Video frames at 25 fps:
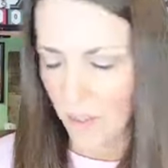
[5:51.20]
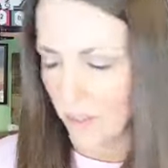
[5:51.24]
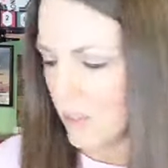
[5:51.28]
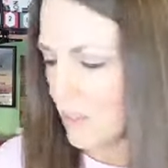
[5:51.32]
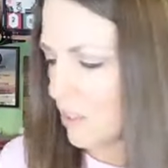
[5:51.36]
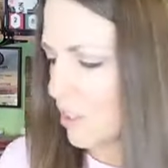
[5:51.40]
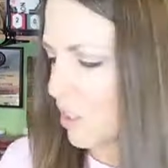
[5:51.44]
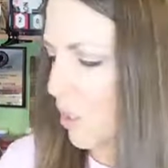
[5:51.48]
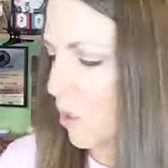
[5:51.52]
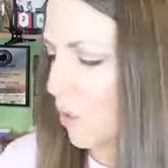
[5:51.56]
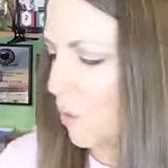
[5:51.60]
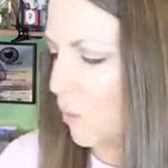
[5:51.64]

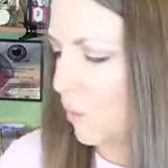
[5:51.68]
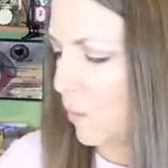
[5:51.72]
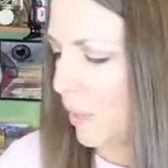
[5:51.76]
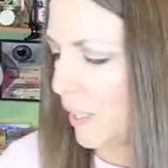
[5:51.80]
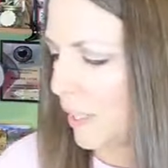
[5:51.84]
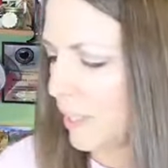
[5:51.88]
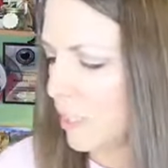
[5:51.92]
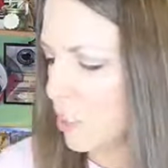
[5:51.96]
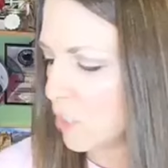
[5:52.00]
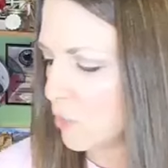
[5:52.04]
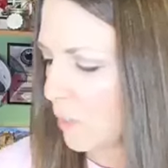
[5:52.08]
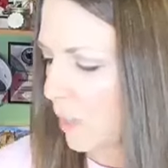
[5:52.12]
so
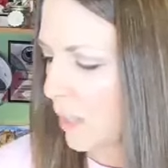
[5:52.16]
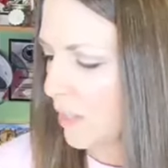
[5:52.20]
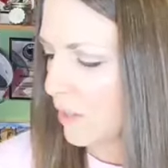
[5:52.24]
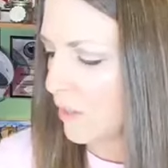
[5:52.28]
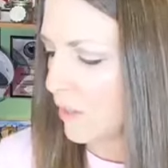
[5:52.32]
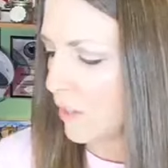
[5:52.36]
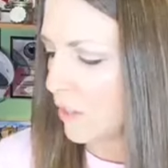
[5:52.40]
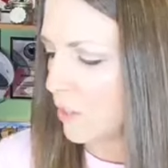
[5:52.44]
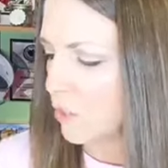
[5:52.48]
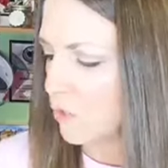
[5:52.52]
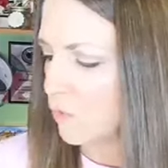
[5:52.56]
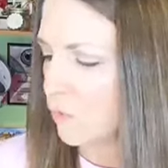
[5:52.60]
each
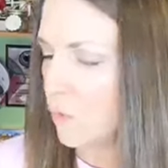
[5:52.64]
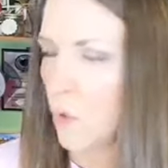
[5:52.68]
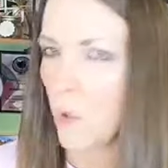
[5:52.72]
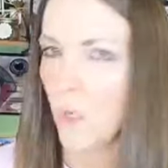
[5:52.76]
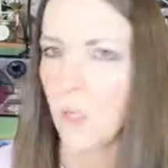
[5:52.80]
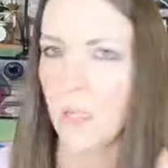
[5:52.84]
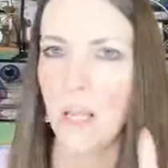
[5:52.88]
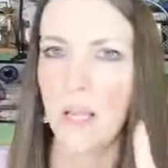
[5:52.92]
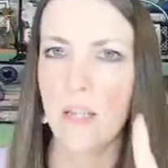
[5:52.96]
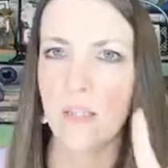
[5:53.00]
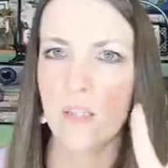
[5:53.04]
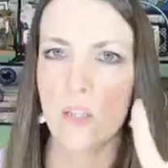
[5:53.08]
month there's 4
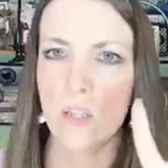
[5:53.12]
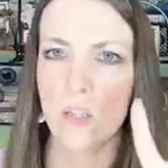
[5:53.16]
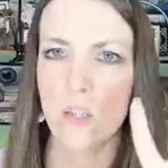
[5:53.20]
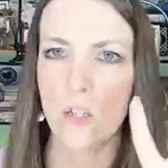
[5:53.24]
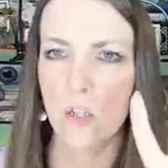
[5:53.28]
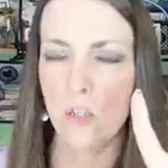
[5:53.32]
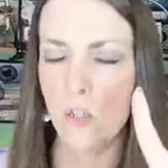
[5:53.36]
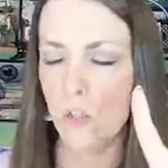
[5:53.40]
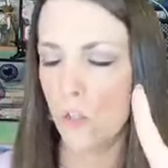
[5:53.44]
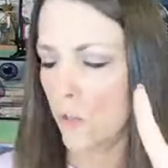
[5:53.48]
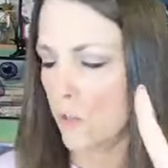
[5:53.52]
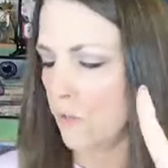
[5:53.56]
classes
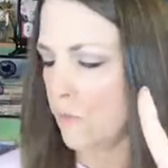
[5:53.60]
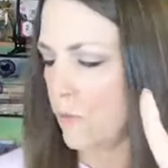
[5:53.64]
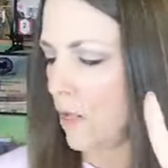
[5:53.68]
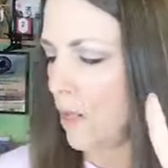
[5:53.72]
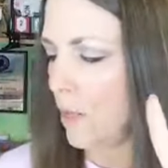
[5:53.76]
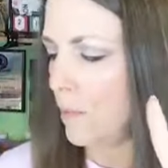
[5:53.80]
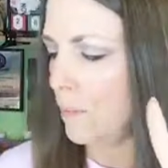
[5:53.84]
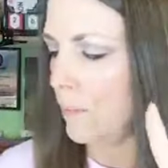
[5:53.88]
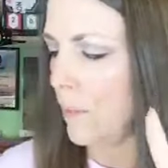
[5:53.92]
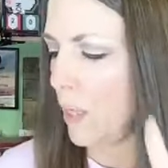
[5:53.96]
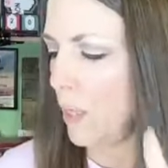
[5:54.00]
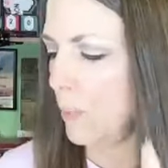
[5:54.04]
to choose from.